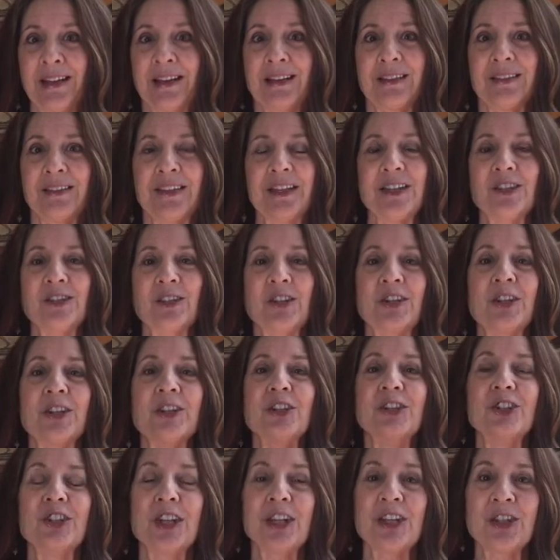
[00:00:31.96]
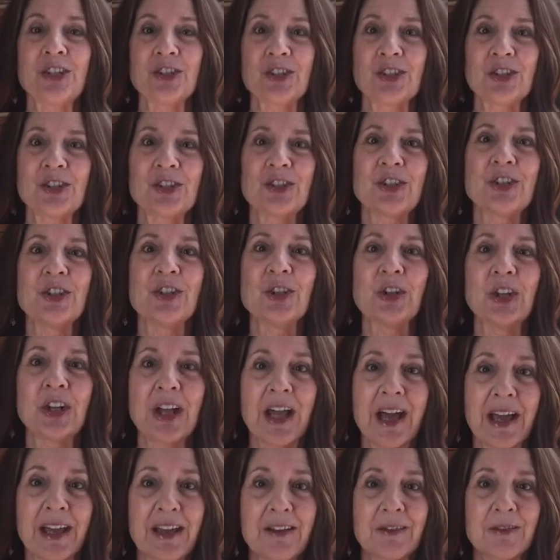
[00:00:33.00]
These are the changes to your
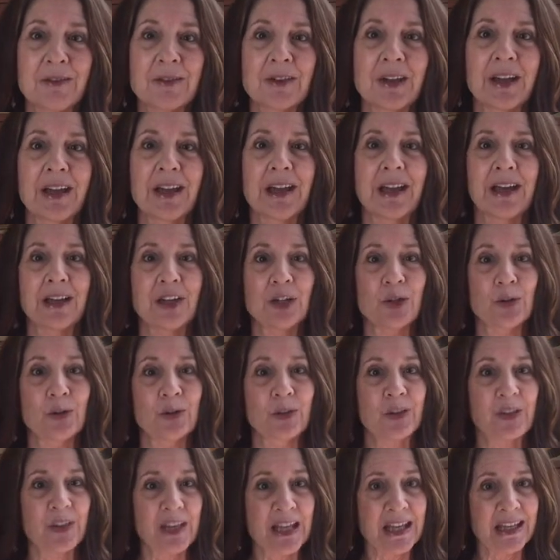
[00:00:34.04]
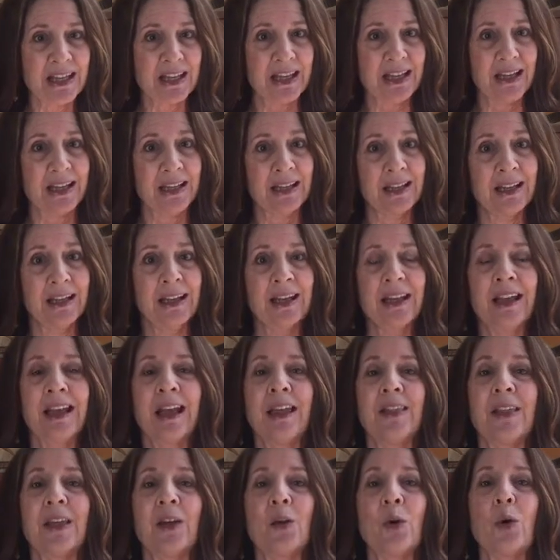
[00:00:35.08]
life and your thinking
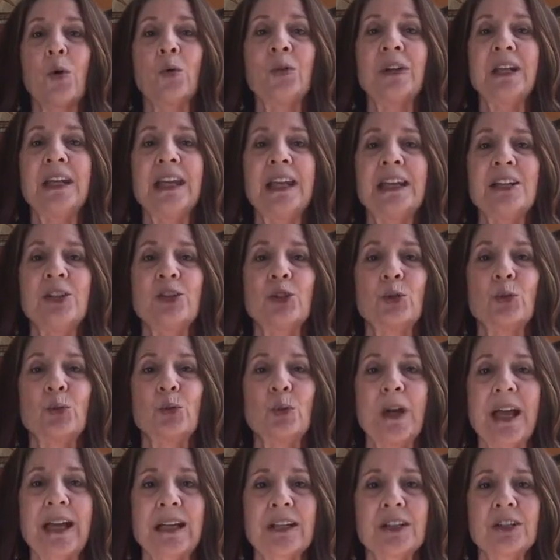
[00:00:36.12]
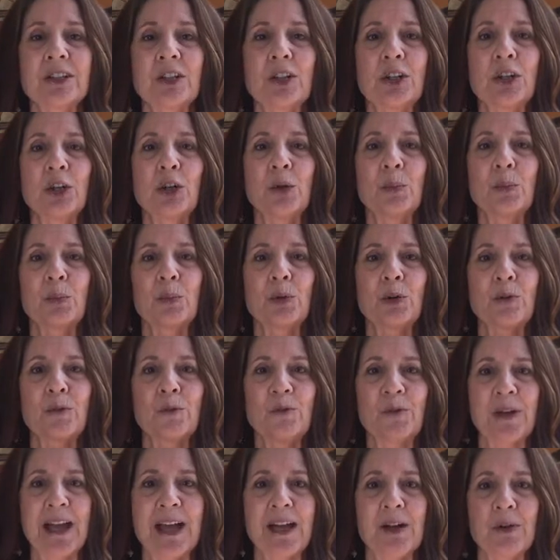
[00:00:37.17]
that only a direct,
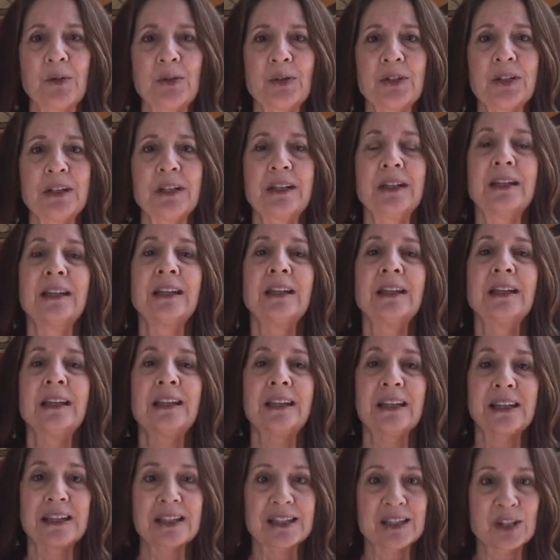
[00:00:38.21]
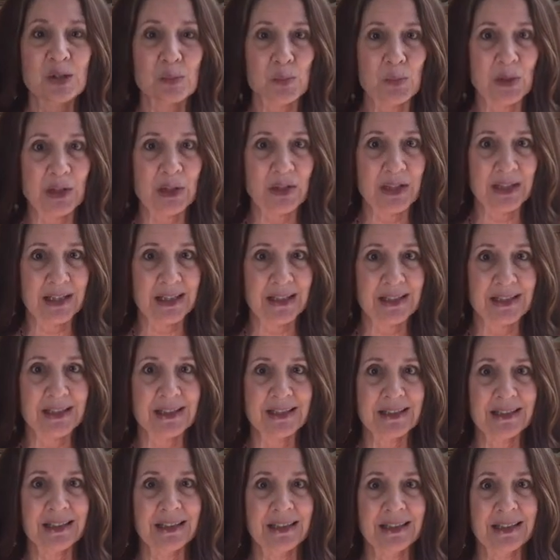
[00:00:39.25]
profound
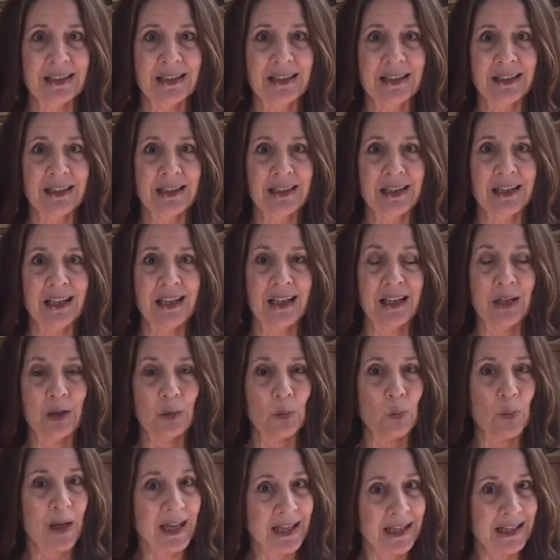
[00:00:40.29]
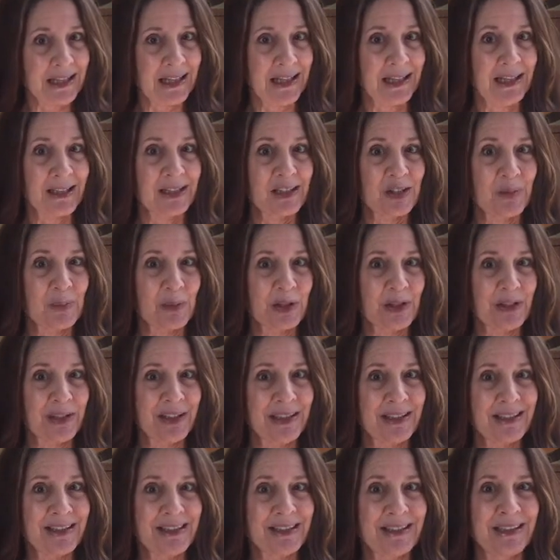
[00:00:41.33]
experience, an awakening
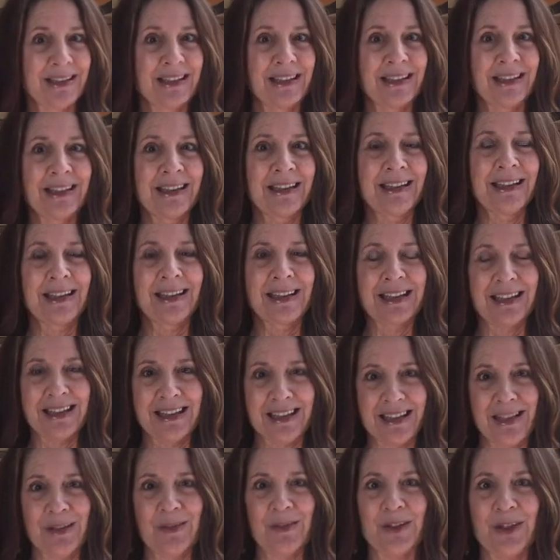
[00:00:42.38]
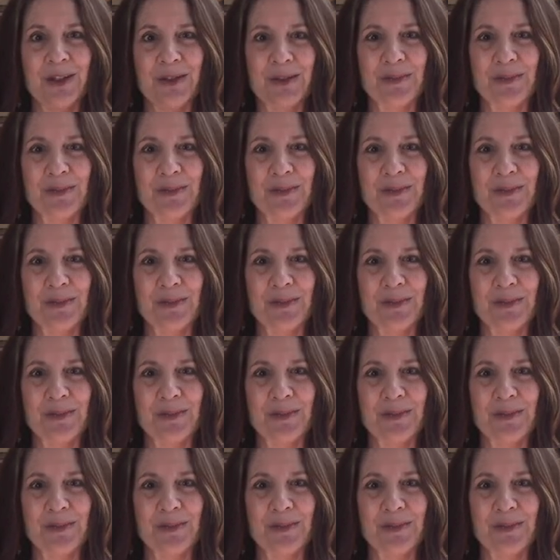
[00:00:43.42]
experience, can give you.